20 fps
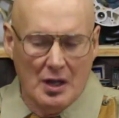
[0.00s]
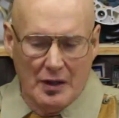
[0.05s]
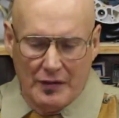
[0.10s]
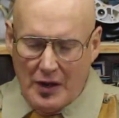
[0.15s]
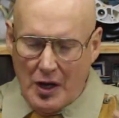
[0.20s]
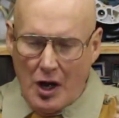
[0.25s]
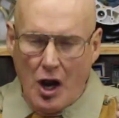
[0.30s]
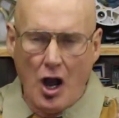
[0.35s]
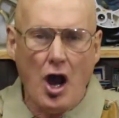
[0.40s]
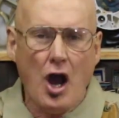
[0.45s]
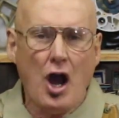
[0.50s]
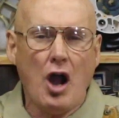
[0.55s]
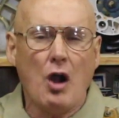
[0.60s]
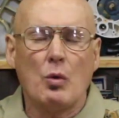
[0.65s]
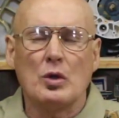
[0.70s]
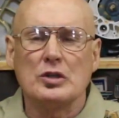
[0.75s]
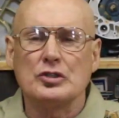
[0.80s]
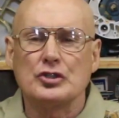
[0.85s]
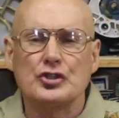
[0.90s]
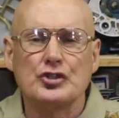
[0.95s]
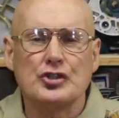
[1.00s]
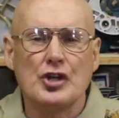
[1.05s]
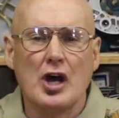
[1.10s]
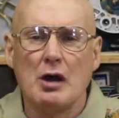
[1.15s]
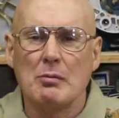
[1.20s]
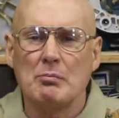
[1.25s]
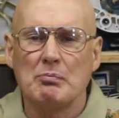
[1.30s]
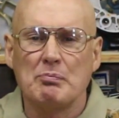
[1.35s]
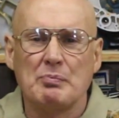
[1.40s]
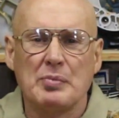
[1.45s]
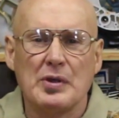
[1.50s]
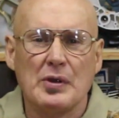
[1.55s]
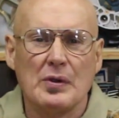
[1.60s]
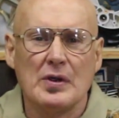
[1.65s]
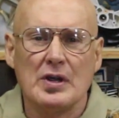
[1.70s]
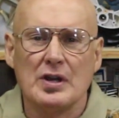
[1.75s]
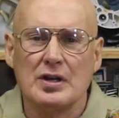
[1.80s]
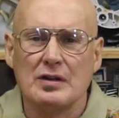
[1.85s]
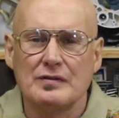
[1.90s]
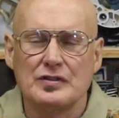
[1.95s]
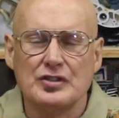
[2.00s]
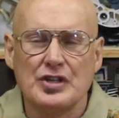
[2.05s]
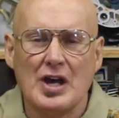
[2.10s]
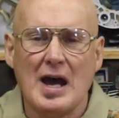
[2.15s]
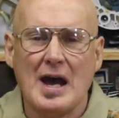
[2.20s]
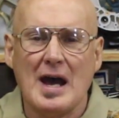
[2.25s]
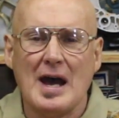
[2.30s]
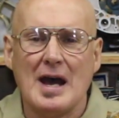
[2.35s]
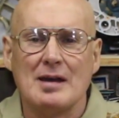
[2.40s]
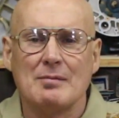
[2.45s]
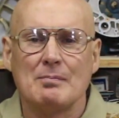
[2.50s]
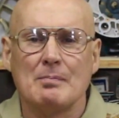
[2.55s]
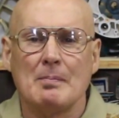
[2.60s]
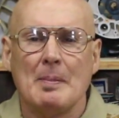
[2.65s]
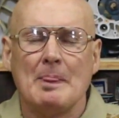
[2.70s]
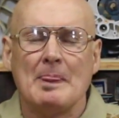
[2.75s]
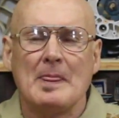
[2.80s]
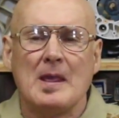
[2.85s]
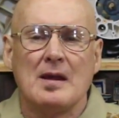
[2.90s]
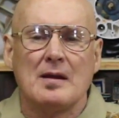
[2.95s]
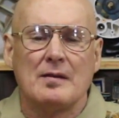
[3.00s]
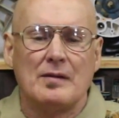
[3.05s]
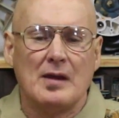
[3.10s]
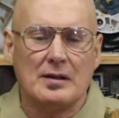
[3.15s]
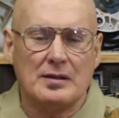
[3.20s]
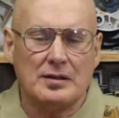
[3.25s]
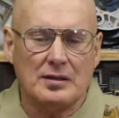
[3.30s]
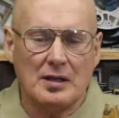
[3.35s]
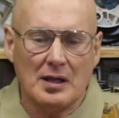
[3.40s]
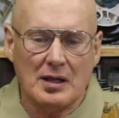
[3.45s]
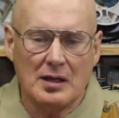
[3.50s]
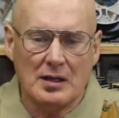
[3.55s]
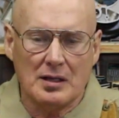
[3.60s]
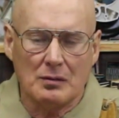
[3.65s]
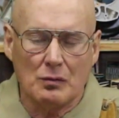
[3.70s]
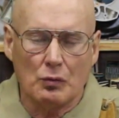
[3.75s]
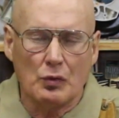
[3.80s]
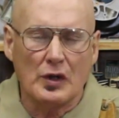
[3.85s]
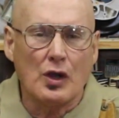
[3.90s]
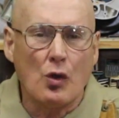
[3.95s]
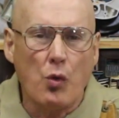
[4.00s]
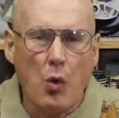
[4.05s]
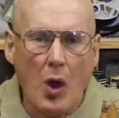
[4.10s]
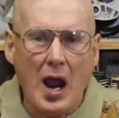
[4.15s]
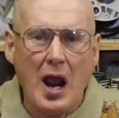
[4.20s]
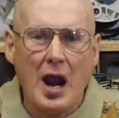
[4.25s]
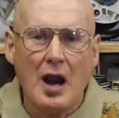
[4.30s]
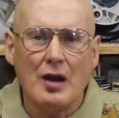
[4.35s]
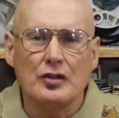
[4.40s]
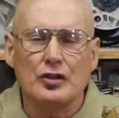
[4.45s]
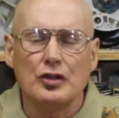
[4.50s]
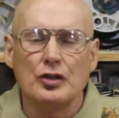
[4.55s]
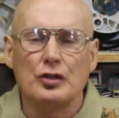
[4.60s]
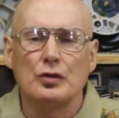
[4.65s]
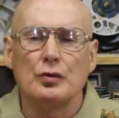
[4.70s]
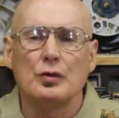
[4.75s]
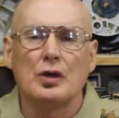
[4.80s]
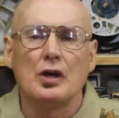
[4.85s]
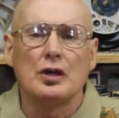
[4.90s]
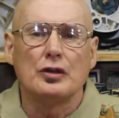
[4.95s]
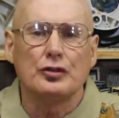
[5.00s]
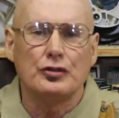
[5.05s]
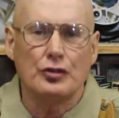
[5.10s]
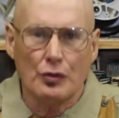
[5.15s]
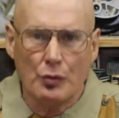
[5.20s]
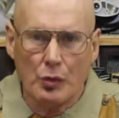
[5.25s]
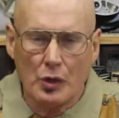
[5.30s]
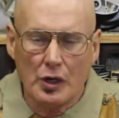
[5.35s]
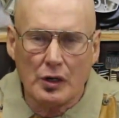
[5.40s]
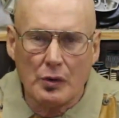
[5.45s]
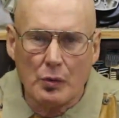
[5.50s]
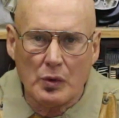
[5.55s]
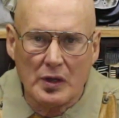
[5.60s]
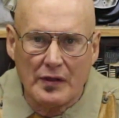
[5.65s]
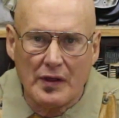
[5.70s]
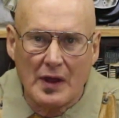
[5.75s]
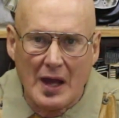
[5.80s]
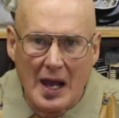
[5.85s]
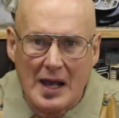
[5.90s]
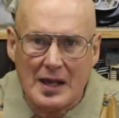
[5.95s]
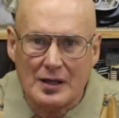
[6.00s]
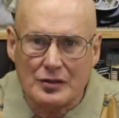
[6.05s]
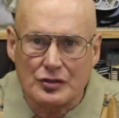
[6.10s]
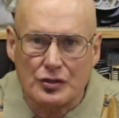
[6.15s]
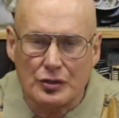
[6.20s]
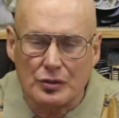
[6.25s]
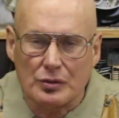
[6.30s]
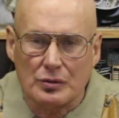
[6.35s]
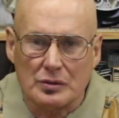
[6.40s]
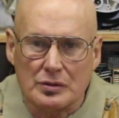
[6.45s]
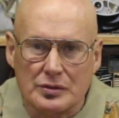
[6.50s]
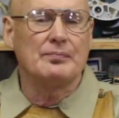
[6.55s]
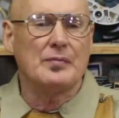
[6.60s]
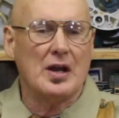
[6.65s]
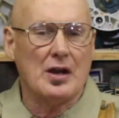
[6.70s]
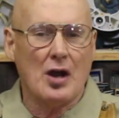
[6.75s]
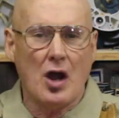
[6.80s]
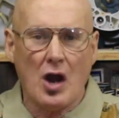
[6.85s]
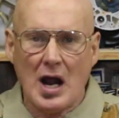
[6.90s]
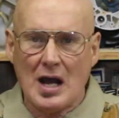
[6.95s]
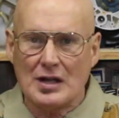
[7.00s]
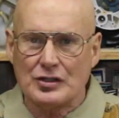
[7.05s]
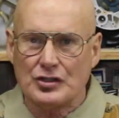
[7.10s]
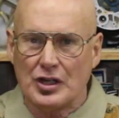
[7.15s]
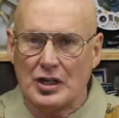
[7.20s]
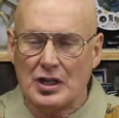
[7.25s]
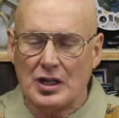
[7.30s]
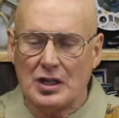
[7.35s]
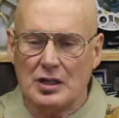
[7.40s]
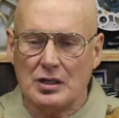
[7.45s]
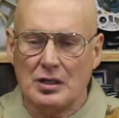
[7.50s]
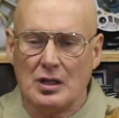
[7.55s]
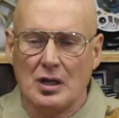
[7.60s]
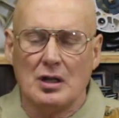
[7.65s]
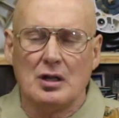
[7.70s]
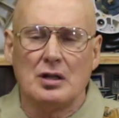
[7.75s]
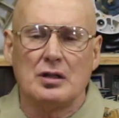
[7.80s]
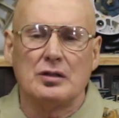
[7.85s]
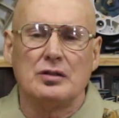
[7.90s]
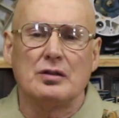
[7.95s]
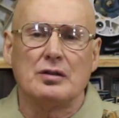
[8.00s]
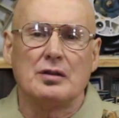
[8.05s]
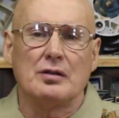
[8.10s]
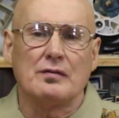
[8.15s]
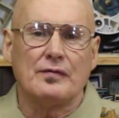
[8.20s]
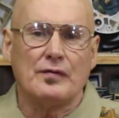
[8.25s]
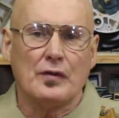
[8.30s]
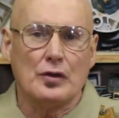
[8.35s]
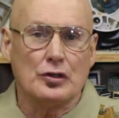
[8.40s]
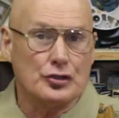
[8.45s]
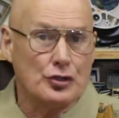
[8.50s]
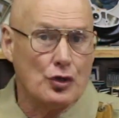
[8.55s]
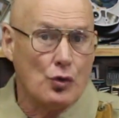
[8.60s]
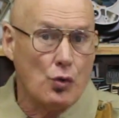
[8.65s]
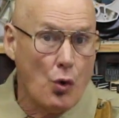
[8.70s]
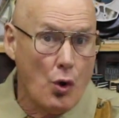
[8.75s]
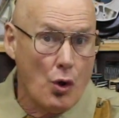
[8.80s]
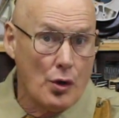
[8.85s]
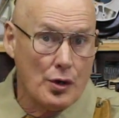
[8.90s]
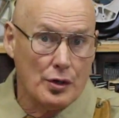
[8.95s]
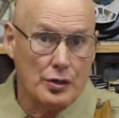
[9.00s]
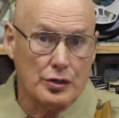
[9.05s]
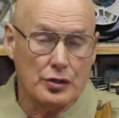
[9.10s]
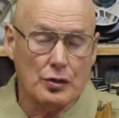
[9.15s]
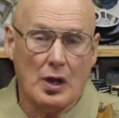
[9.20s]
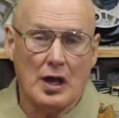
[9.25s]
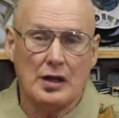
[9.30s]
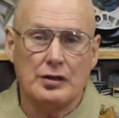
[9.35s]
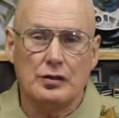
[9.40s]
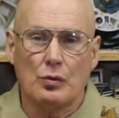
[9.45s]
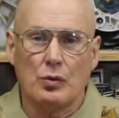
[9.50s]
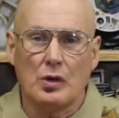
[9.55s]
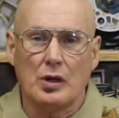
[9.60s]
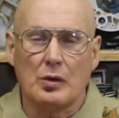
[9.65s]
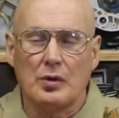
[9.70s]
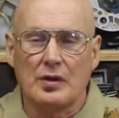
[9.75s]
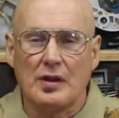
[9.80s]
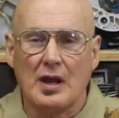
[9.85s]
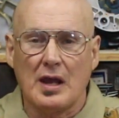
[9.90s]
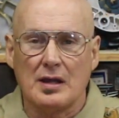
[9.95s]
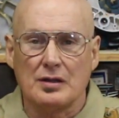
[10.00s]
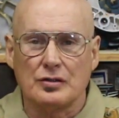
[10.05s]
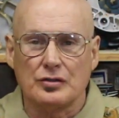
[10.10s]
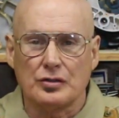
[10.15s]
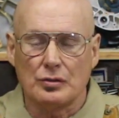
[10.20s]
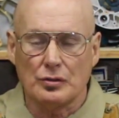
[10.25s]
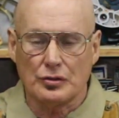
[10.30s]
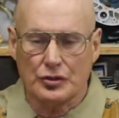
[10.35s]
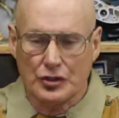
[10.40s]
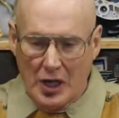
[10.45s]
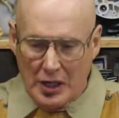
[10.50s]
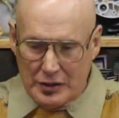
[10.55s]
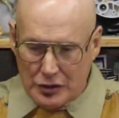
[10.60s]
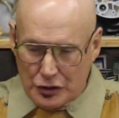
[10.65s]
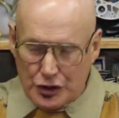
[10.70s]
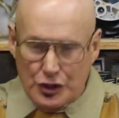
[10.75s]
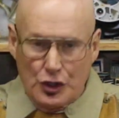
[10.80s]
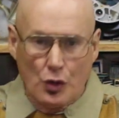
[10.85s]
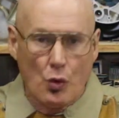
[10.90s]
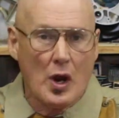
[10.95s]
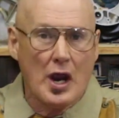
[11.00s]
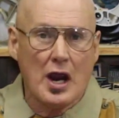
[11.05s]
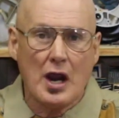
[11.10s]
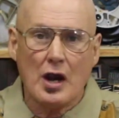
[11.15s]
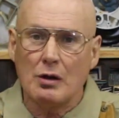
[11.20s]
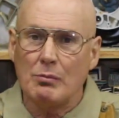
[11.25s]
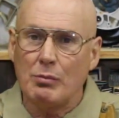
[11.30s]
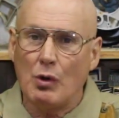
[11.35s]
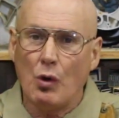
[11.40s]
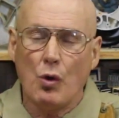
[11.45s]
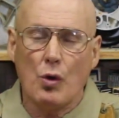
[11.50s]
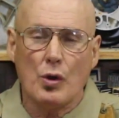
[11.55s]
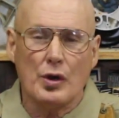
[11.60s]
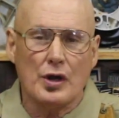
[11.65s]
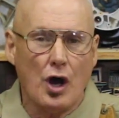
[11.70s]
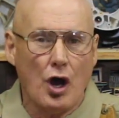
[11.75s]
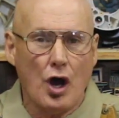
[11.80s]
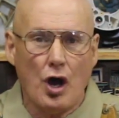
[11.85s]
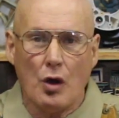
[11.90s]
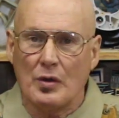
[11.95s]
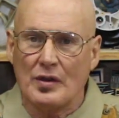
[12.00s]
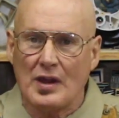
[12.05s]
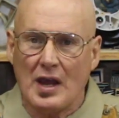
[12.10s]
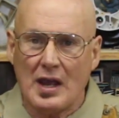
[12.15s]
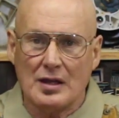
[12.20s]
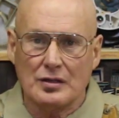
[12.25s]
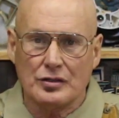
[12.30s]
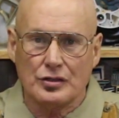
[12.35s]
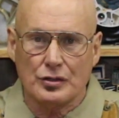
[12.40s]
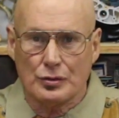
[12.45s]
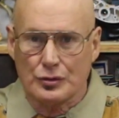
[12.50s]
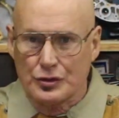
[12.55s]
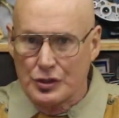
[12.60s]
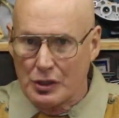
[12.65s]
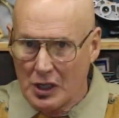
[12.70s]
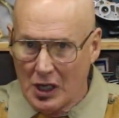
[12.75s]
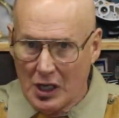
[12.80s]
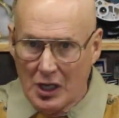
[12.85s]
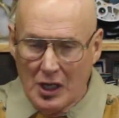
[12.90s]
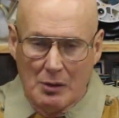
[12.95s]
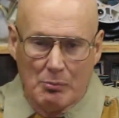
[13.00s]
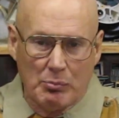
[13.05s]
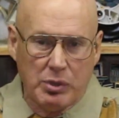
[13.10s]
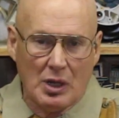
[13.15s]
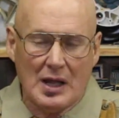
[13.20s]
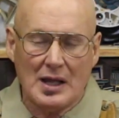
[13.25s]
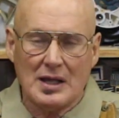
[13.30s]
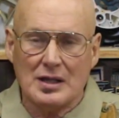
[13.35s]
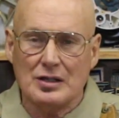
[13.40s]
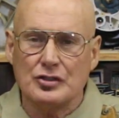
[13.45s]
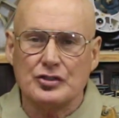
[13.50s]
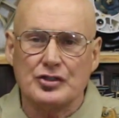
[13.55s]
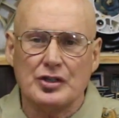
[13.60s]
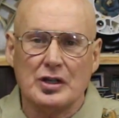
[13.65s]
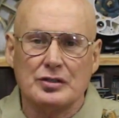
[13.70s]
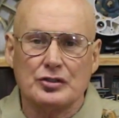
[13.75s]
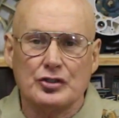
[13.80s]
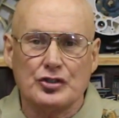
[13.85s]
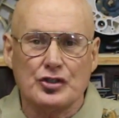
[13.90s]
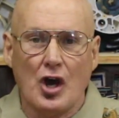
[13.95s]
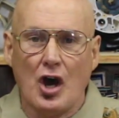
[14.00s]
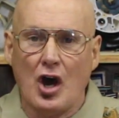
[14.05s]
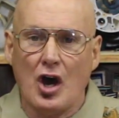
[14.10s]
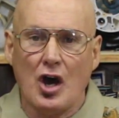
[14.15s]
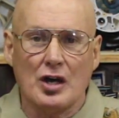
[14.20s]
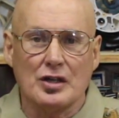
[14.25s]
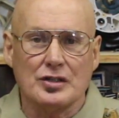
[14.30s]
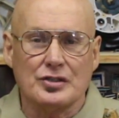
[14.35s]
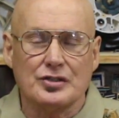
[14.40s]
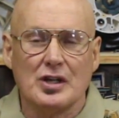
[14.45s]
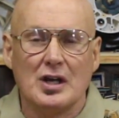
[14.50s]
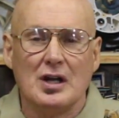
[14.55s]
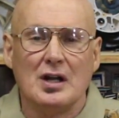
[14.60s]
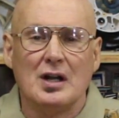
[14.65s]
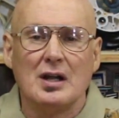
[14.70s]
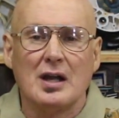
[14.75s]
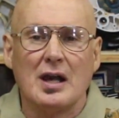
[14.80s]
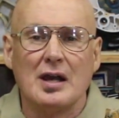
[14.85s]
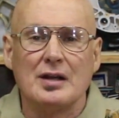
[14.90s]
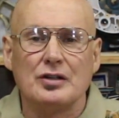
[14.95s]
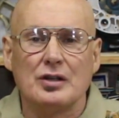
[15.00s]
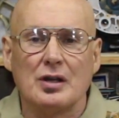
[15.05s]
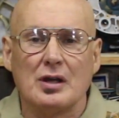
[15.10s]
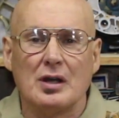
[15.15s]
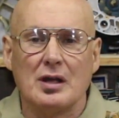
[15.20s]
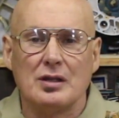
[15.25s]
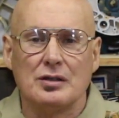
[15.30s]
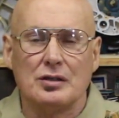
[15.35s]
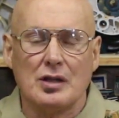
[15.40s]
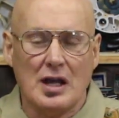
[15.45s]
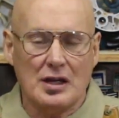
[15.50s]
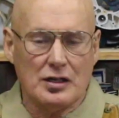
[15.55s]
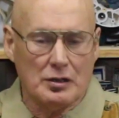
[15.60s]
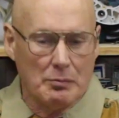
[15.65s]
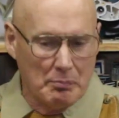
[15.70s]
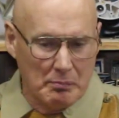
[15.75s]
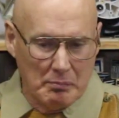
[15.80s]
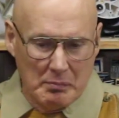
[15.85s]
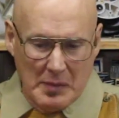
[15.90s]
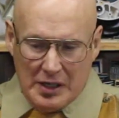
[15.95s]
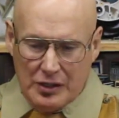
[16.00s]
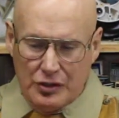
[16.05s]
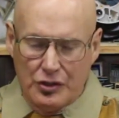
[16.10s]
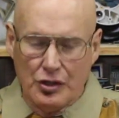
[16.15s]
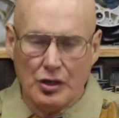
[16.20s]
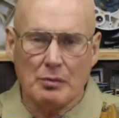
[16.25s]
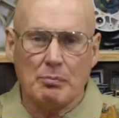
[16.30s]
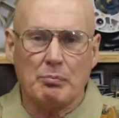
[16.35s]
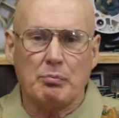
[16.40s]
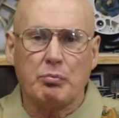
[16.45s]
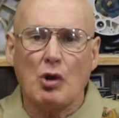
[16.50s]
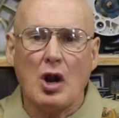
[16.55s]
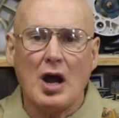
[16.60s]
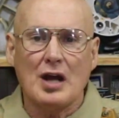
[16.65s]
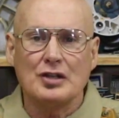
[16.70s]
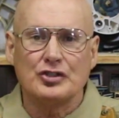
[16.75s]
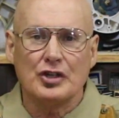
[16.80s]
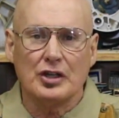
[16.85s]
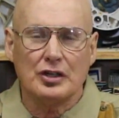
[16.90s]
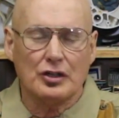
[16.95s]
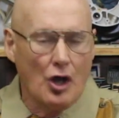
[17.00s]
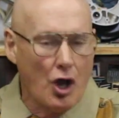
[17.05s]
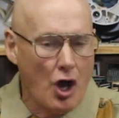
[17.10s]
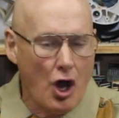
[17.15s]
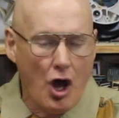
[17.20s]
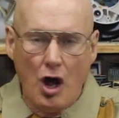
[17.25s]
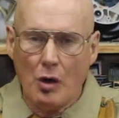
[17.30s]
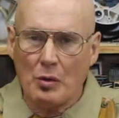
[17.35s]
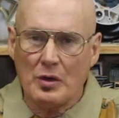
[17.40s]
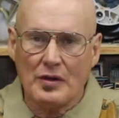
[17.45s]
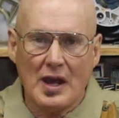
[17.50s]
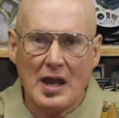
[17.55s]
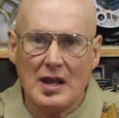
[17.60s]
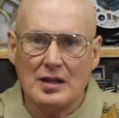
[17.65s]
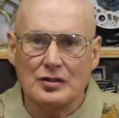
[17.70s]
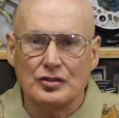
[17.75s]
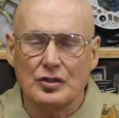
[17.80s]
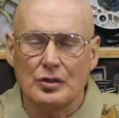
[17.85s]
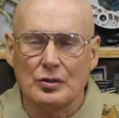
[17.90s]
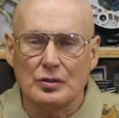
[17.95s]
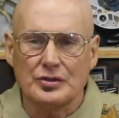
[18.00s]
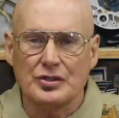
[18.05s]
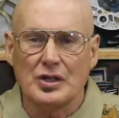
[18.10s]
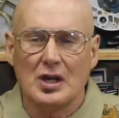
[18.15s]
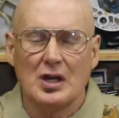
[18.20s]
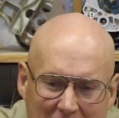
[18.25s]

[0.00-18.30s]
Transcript: There's always some period of time that they require you to work with hand tools. At RIT, the first quarter you had to work with hand tools. You had to square a board all with hand tools, planes and saws, and you had to make your project all with hand tools.